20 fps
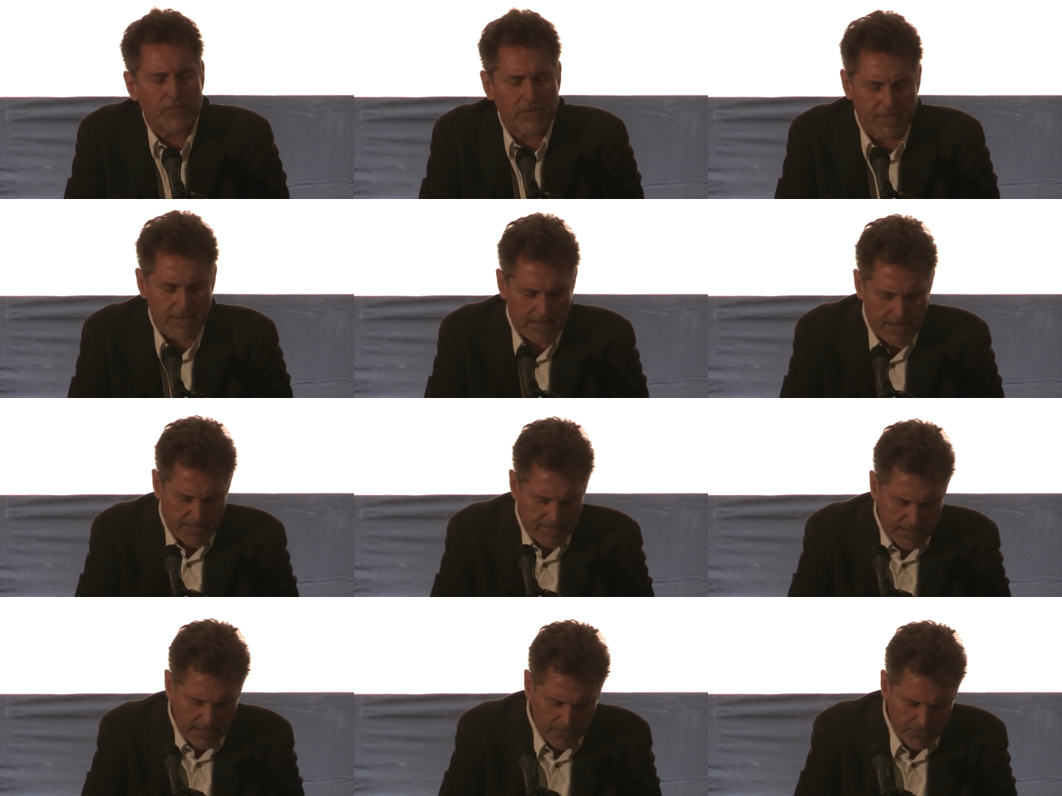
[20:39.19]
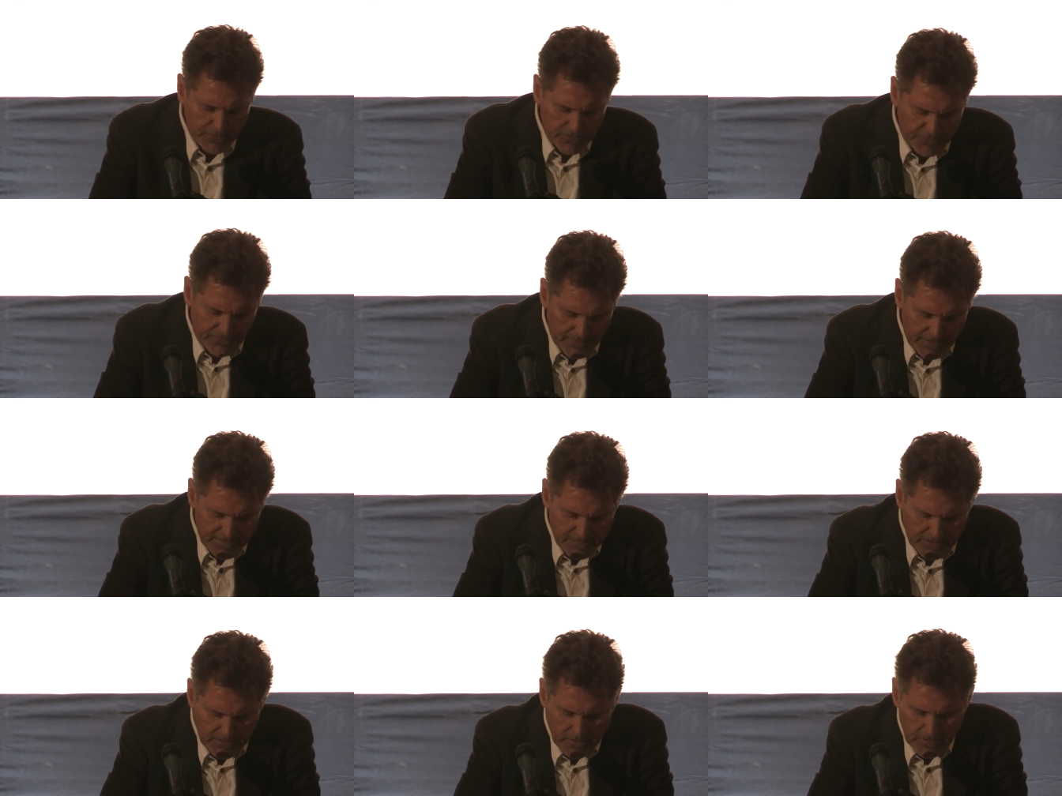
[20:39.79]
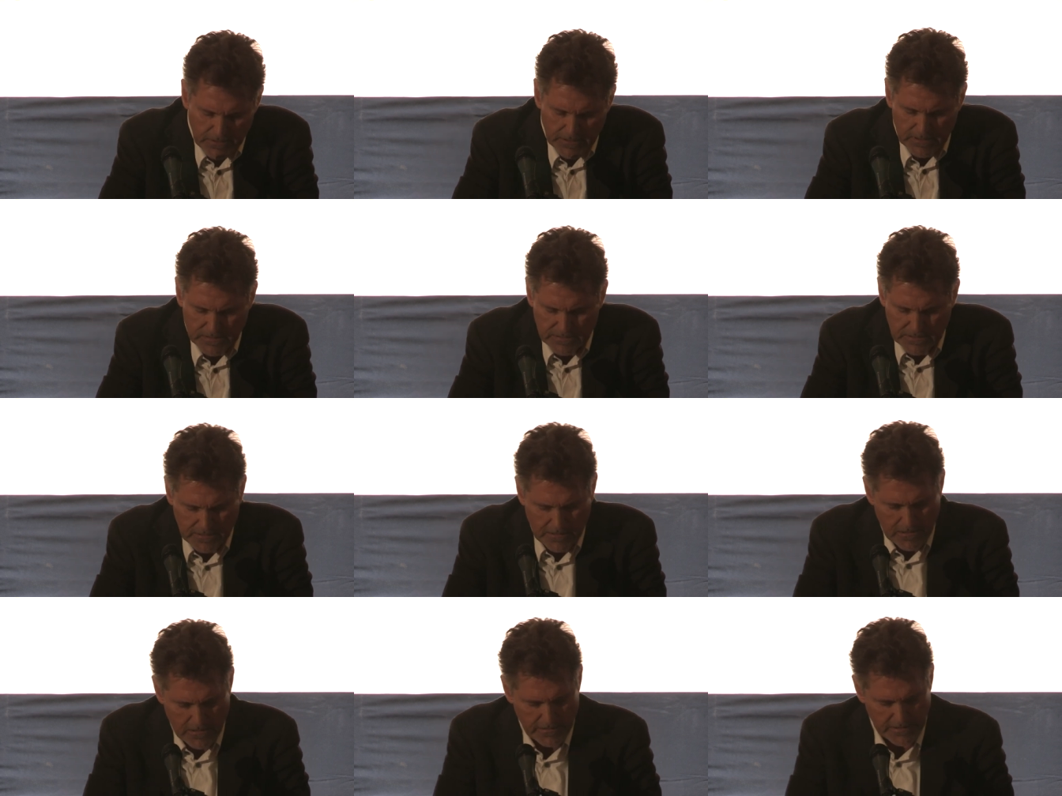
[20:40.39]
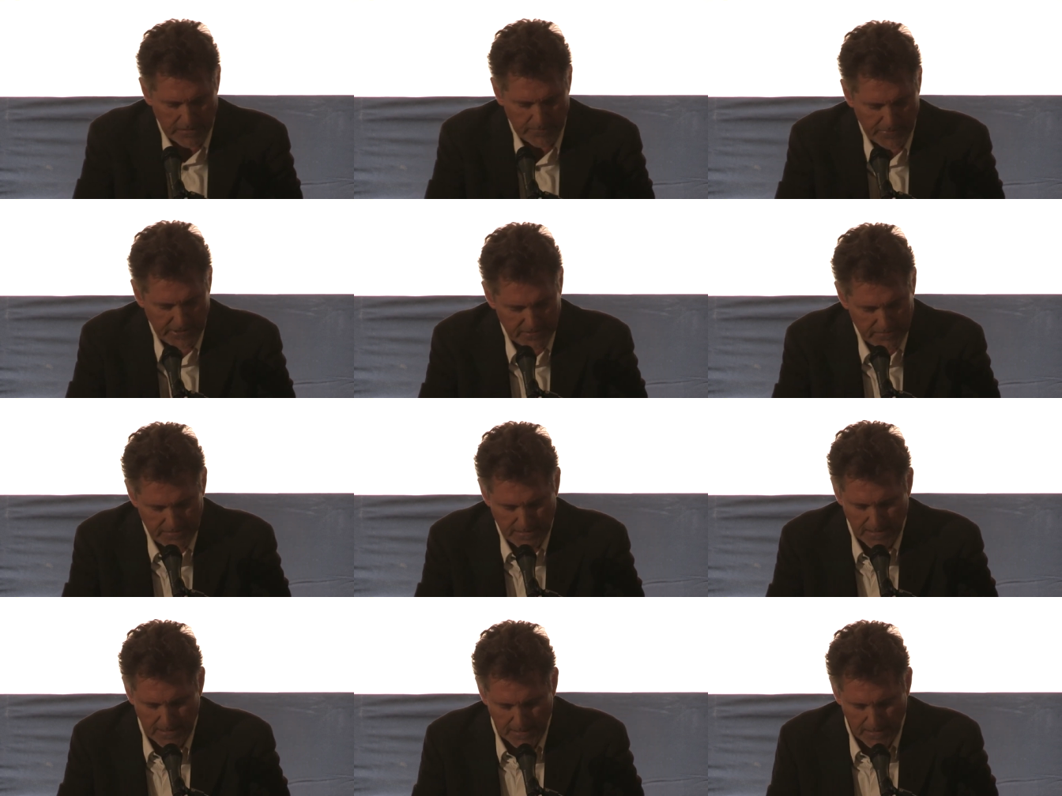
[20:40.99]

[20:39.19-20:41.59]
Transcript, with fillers: but that, that was Francione's uh, argument.